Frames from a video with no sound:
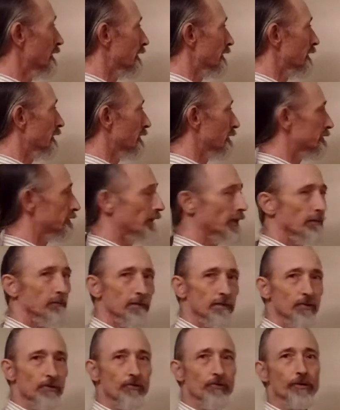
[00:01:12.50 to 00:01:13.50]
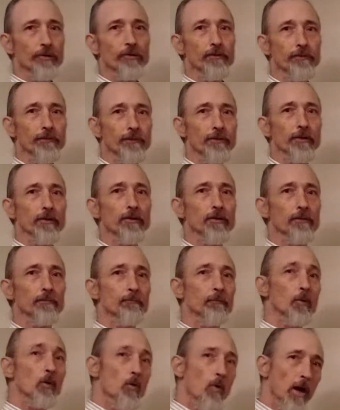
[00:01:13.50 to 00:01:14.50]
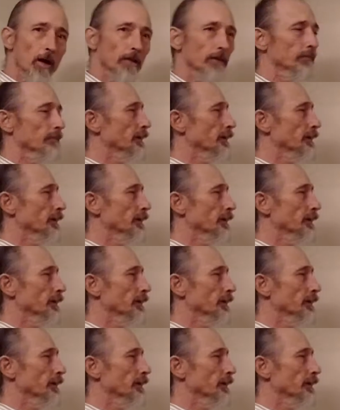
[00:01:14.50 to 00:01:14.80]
The same is true for quantum